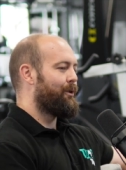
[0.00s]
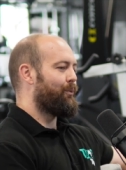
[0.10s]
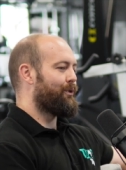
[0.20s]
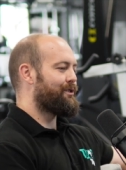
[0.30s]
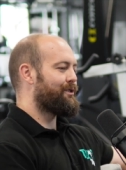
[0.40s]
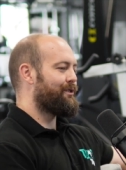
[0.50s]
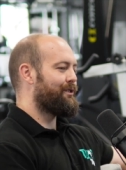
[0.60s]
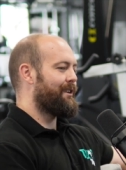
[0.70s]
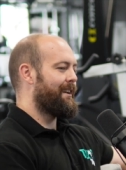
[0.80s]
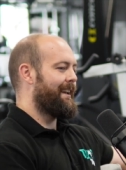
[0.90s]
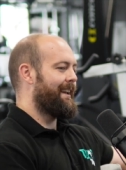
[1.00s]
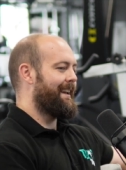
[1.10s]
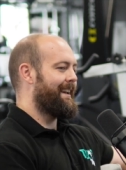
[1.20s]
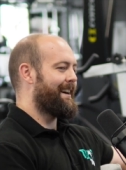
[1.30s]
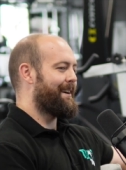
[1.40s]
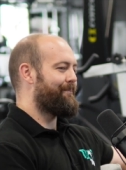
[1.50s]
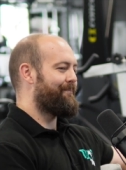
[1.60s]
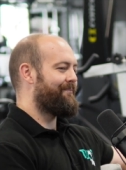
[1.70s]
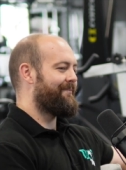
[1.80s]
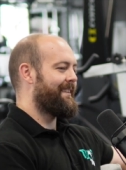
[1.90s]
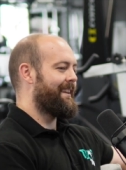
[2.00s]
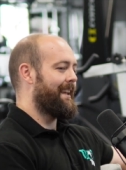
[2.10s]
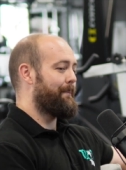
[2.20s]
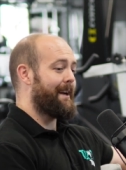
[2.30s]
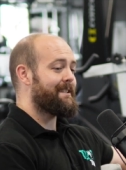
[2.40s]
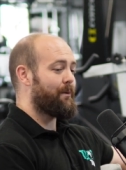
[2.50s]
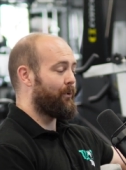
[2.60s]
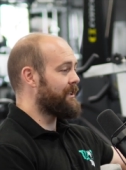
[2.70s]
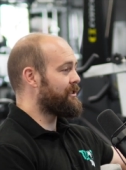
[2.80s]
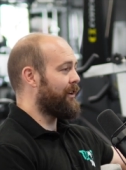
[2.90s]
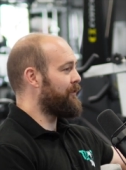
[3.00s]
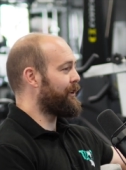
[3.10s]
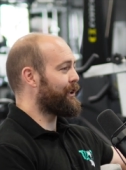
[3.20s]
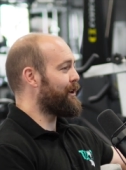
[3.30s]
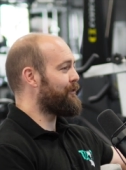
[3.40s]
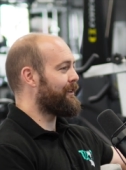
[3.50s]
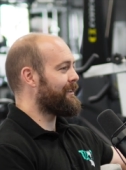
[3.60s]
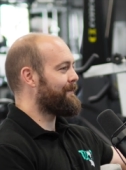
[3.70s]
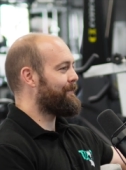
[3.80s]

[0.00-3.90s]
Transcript: was he basically wanted to try and find a girlfriend.